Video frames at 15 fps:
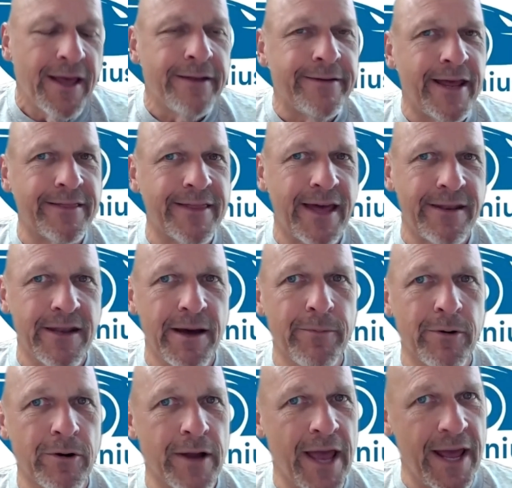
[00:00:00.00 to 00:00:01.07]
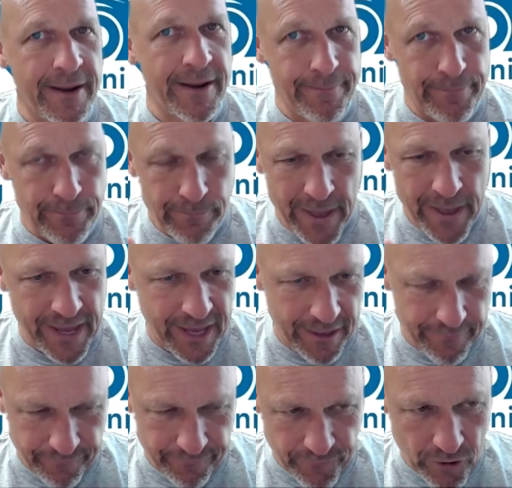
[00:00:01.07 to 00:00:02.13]
Take that number and make
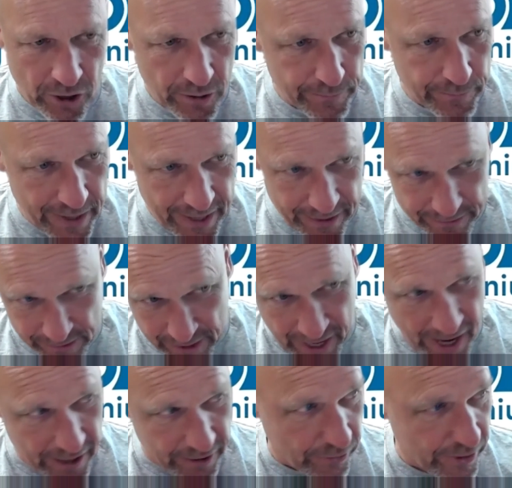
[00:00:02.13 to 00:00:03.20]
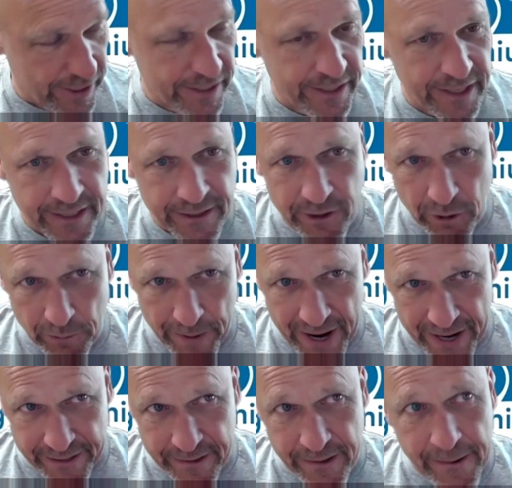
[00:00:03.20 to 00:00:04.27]
it firm as concrete in your
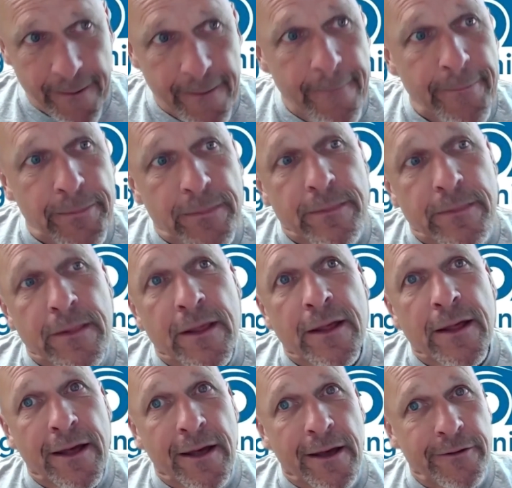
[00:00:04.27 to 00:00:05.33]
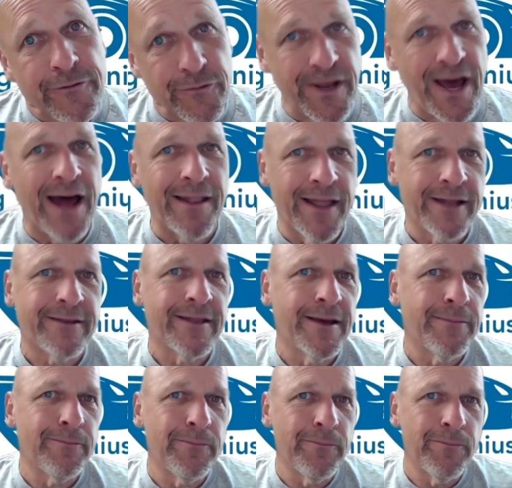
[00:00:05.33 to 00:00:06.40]
mind. Do not let
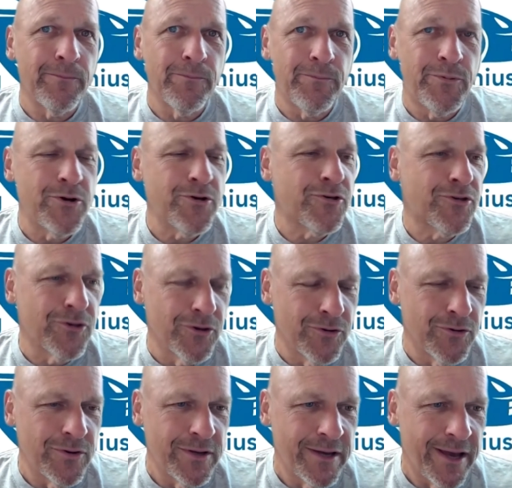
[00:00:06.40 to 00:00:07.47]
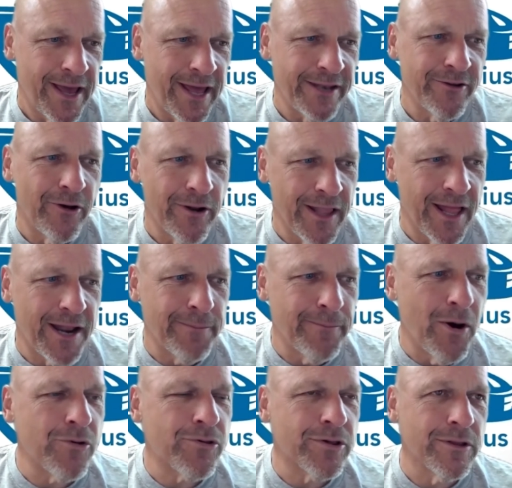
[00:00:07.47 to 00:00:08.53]
them push you, and don't let
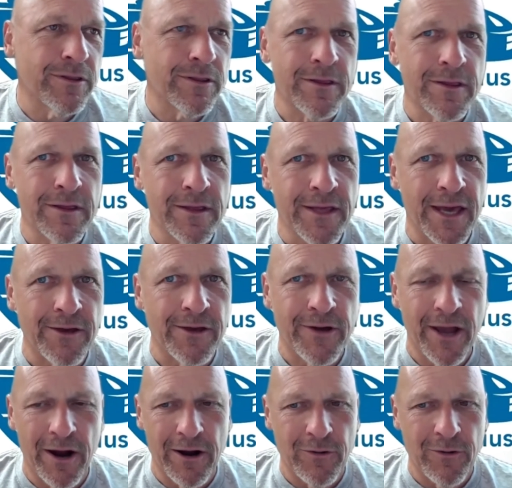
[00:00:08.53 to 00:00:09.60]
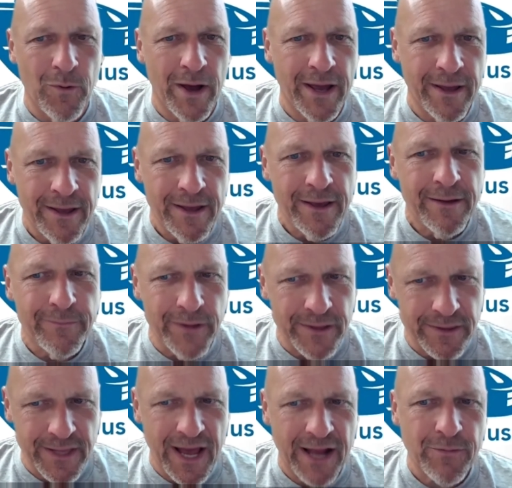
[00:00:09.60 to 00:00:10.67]
emotions get you carried away,
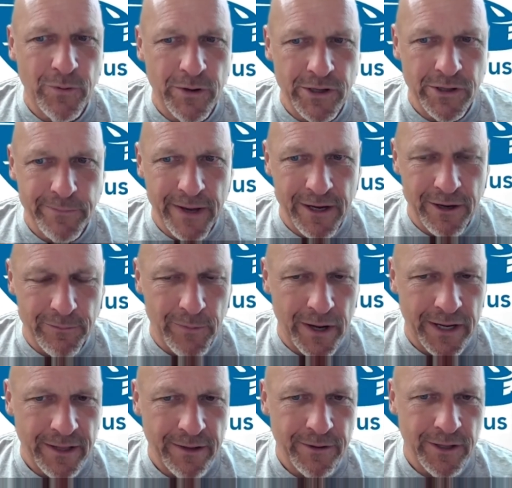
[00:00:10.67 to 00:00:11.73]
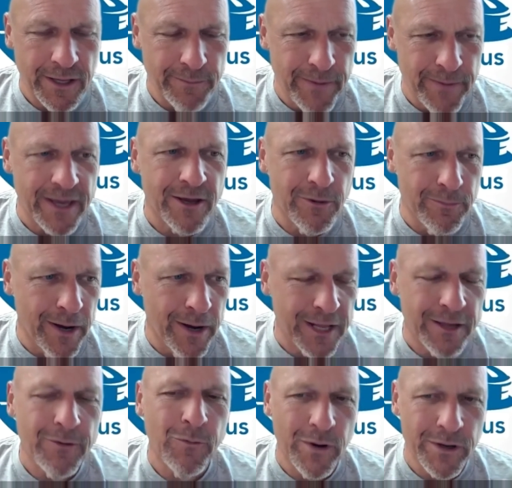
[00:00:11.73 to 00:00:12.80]
because that's when you make your money. You make your
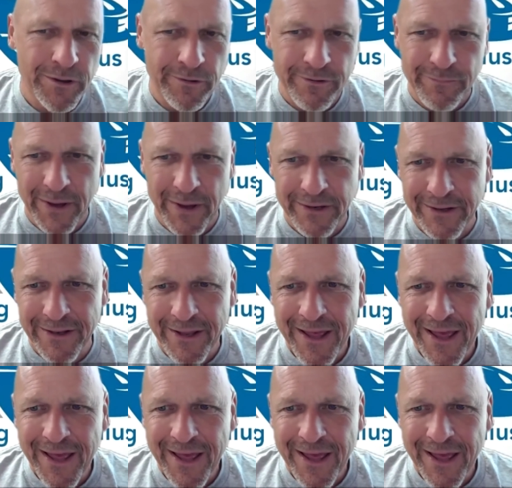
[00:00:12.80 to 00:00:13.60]
money when you spend it.